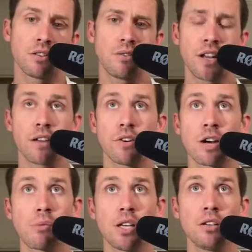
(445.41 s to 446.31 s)

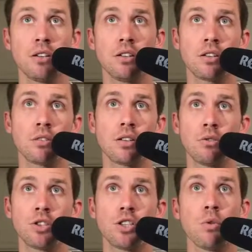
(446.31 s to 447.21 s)
Whatever. I mean, you can
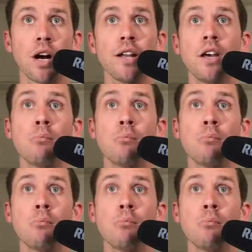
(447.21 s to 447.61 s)
do what you want.